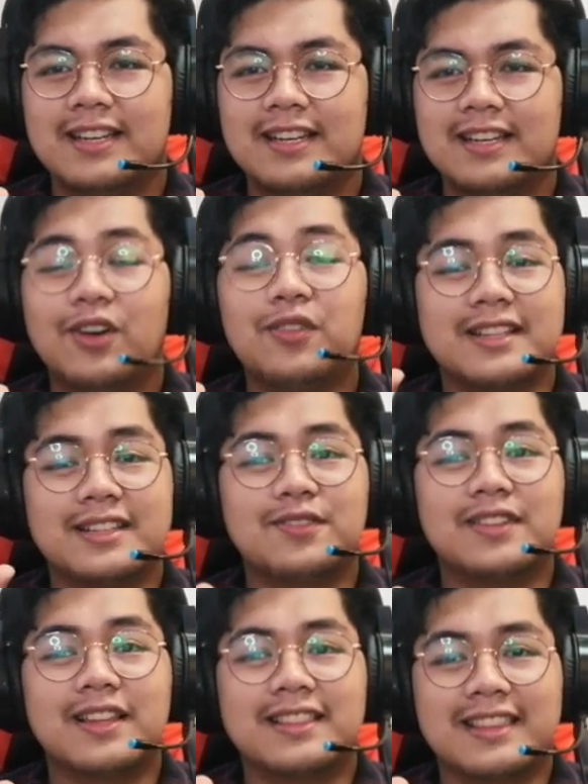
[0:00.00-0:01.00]
of that of
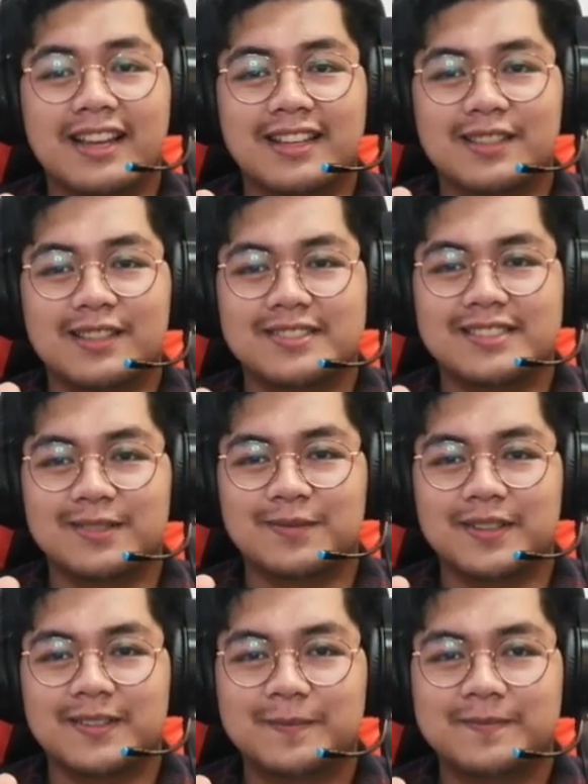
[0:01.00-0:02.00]
that negative
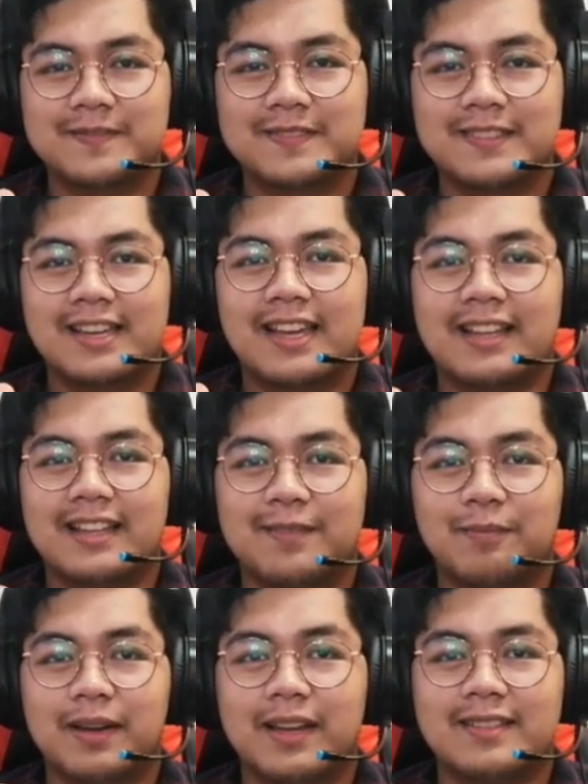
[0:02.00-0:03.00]
stigma. And then
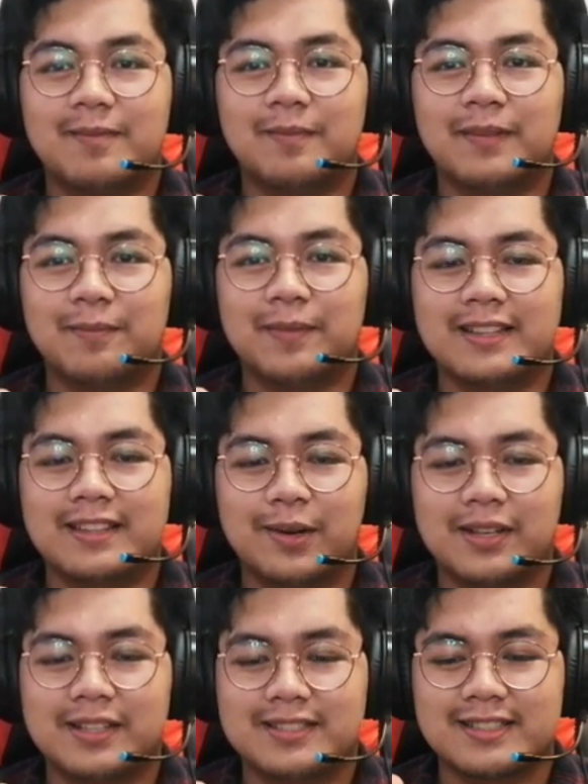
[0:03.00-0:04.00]
my my main
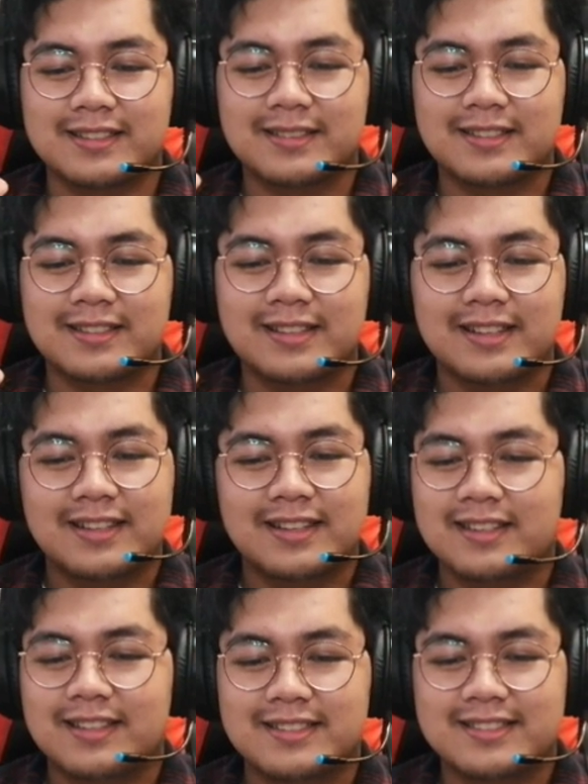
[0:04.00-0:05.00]
takeaway is that
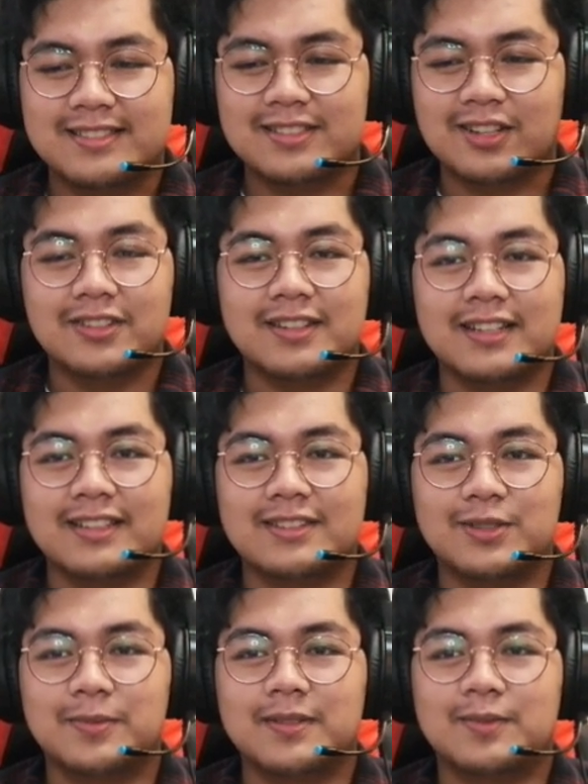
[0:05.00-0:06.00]
it's alright
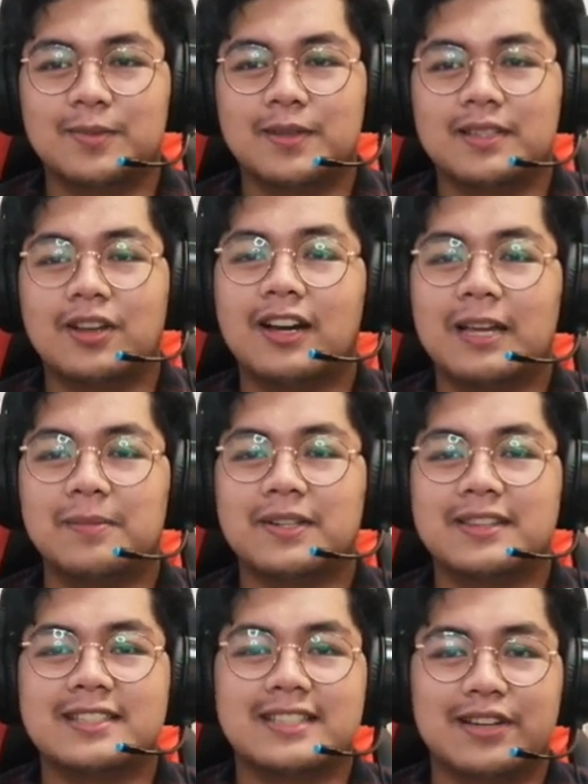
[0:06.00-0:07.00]
to be talking about
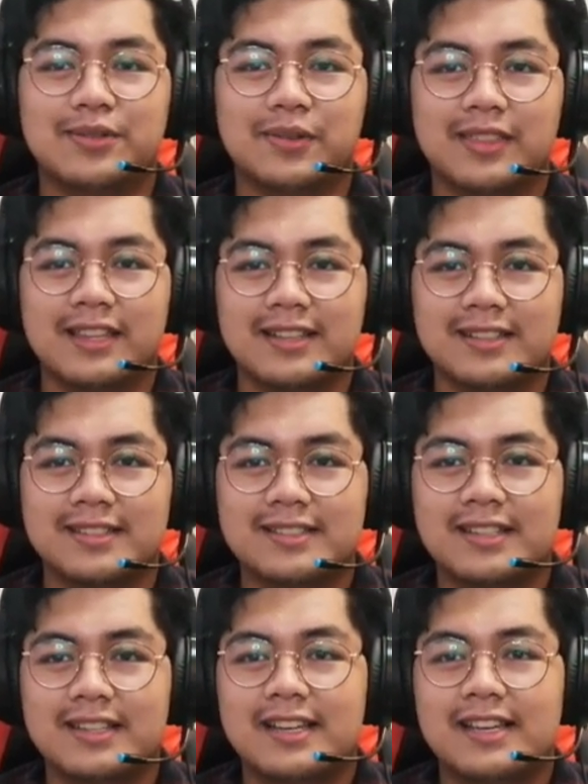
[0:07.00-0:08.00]
these kinds of
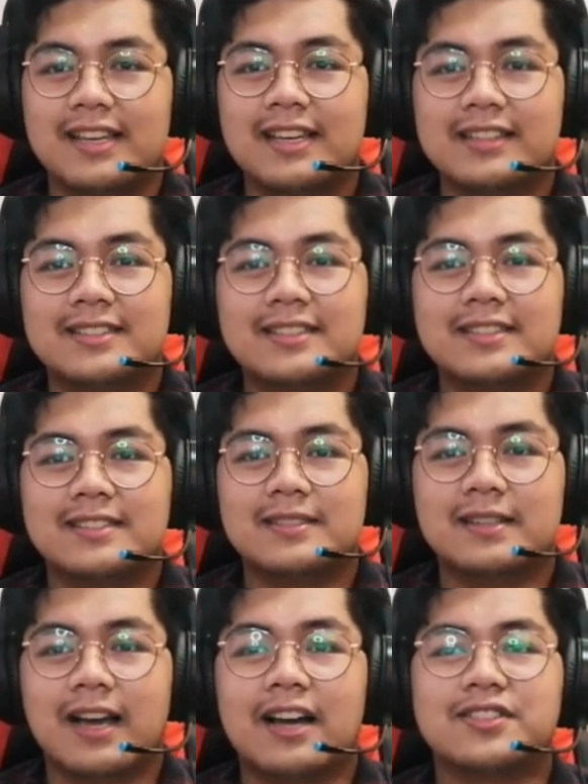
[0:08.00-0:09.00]
things it's
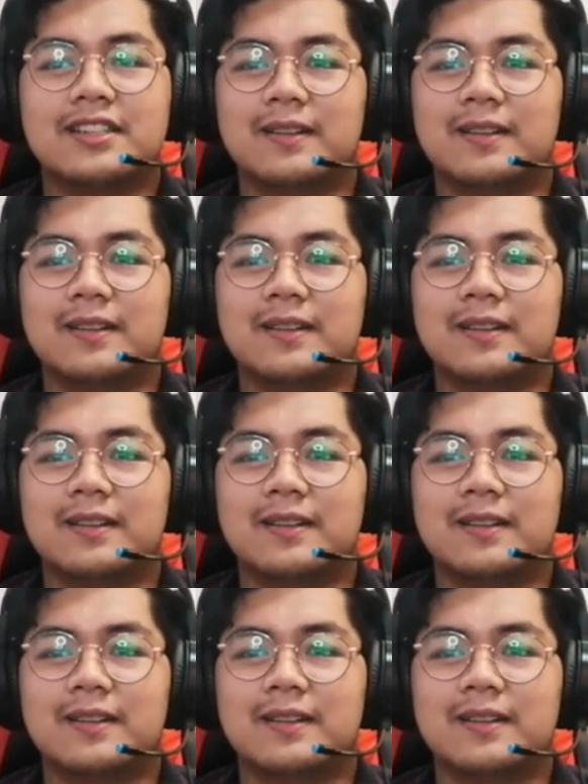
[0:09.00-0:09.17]
actually